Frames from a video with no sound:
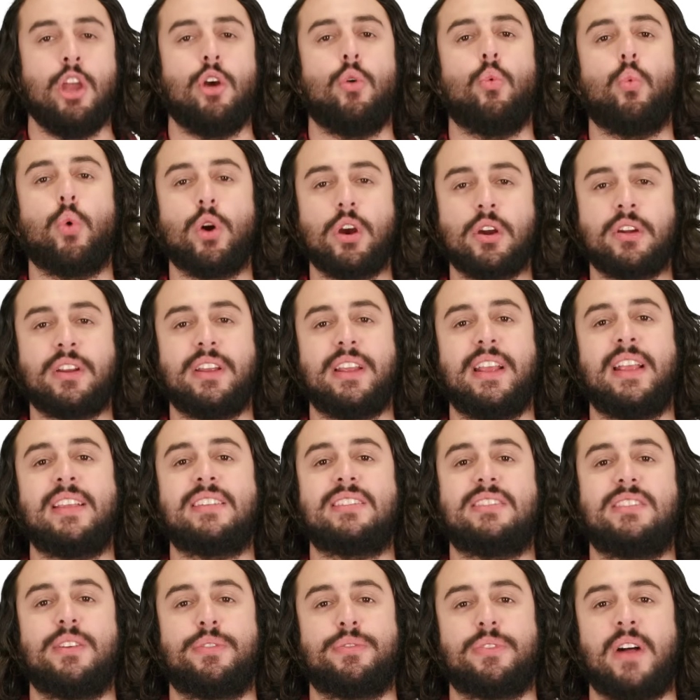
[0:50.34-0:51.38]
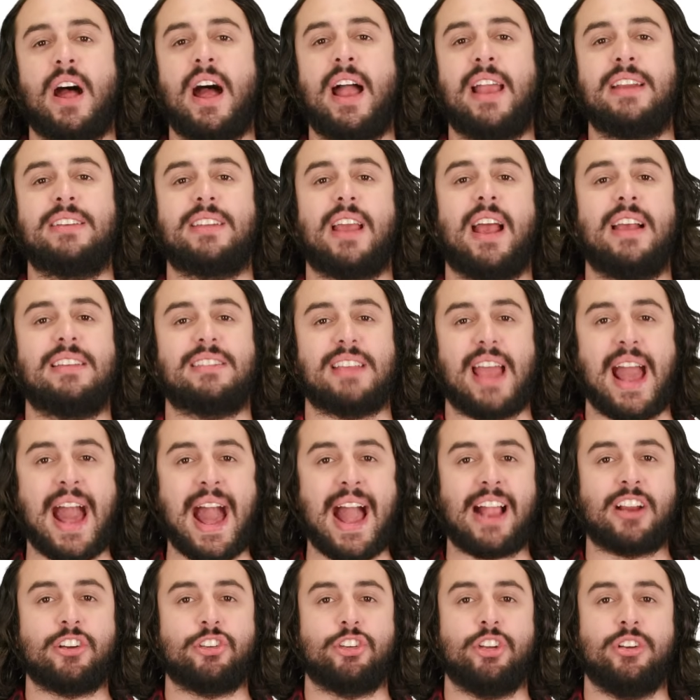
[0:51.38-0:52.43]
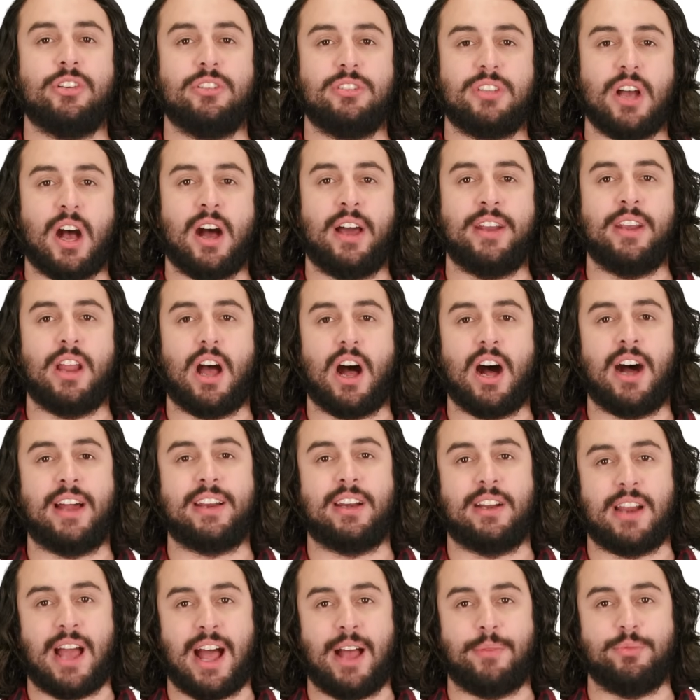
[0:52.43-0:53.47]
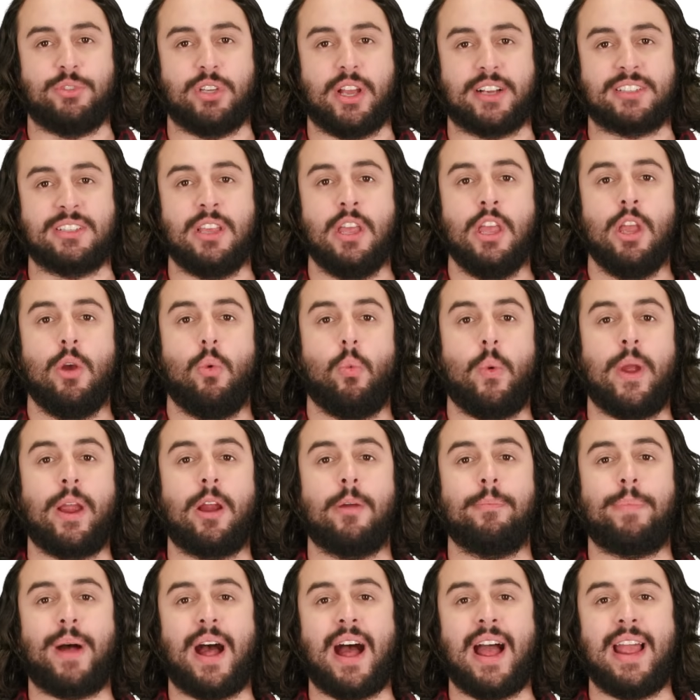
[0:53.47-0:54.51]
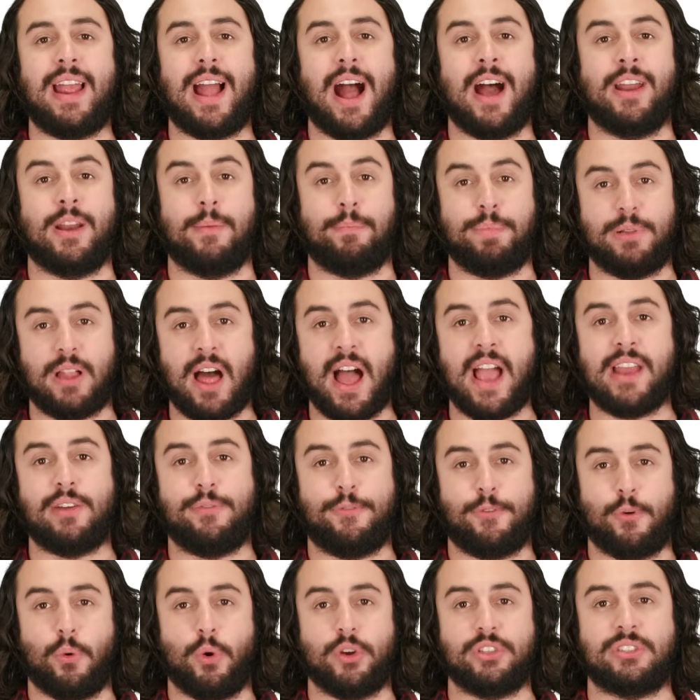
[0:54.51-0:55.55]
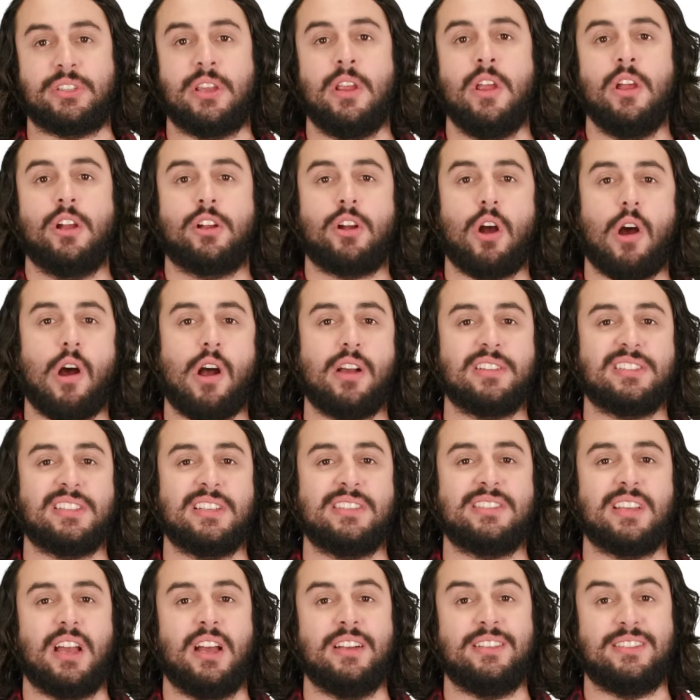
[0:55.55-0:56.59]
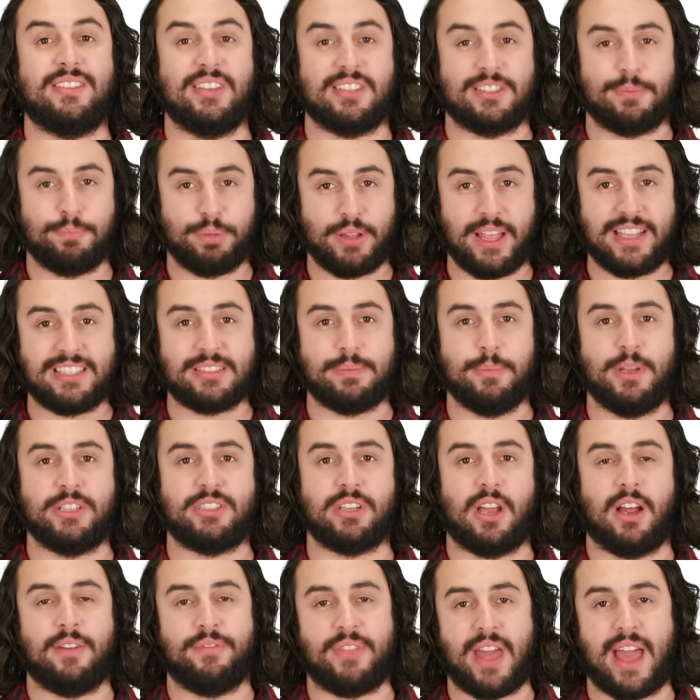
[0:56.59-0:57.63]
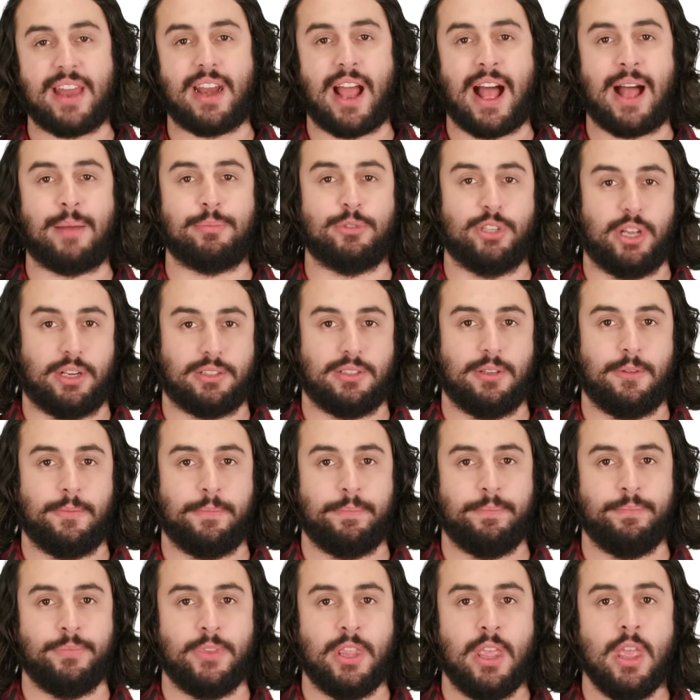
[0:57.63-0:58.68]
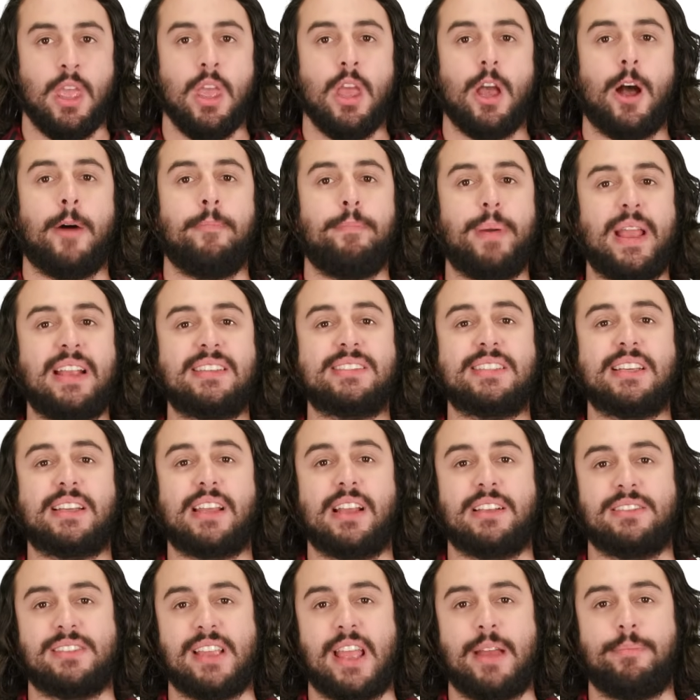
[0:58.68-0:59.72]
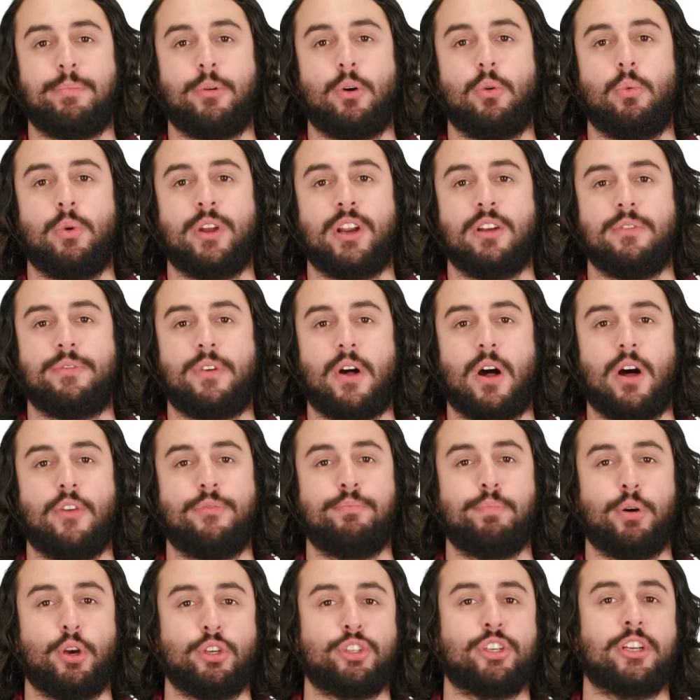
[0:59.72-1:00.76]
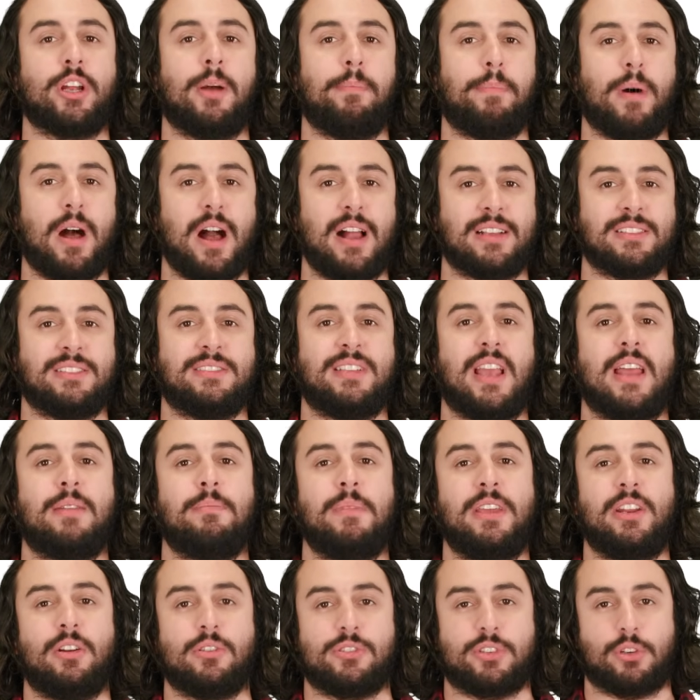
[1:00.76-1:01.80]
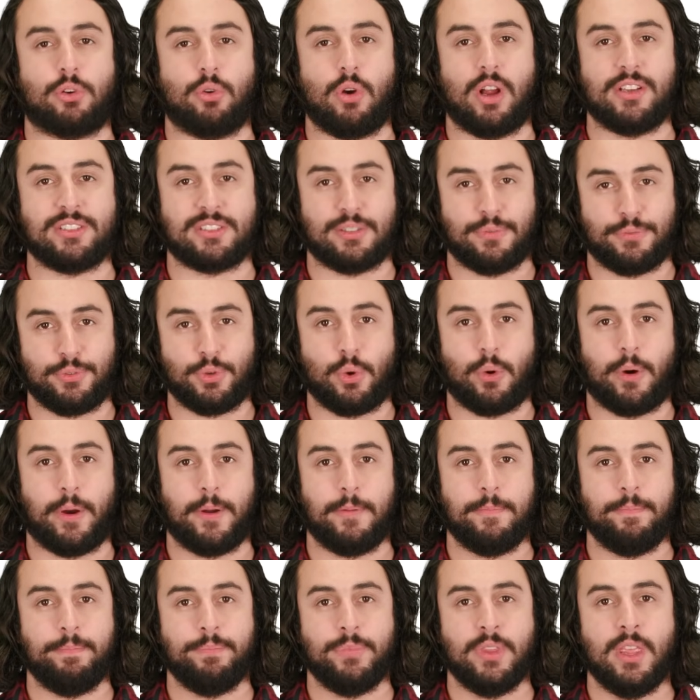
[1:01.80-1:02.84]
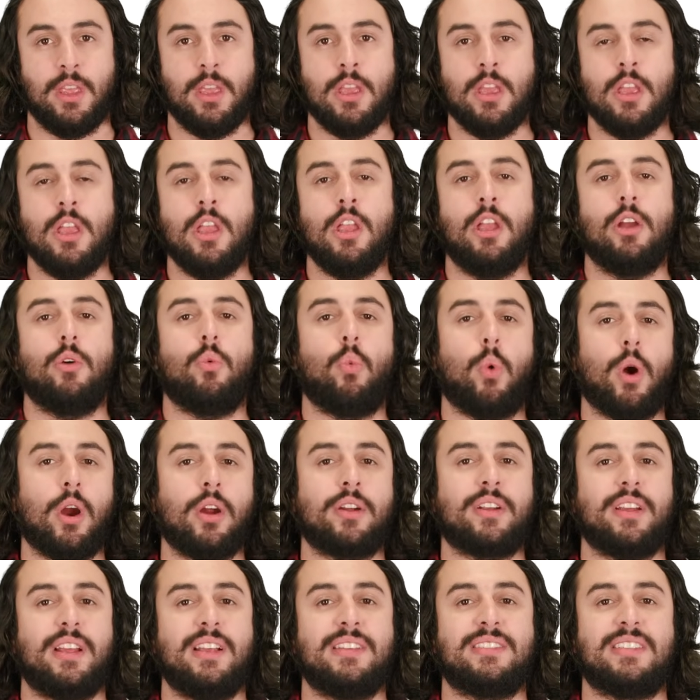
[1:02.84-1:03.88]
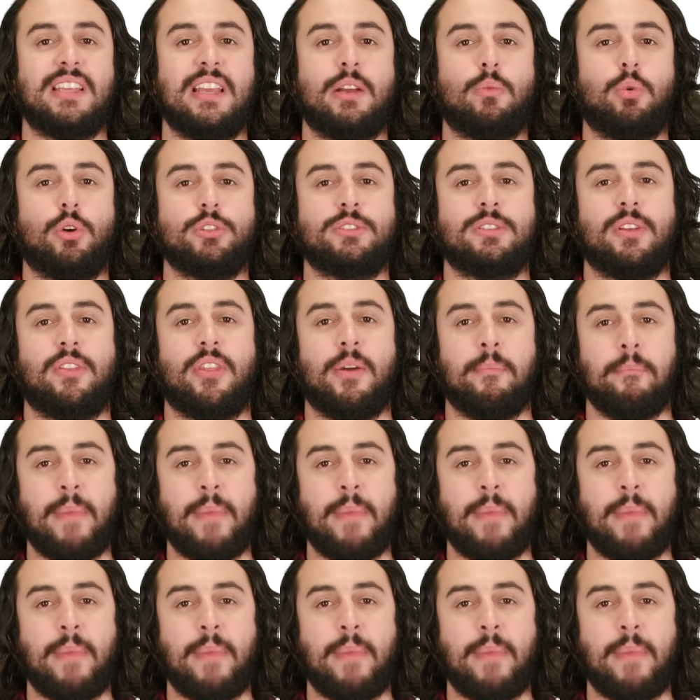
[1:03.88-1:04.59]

Work is defined as action done on an object whereby an applied force causes a displacement of that object. A basic example would involve pushing a box ten meters across the floor. Work is equal to the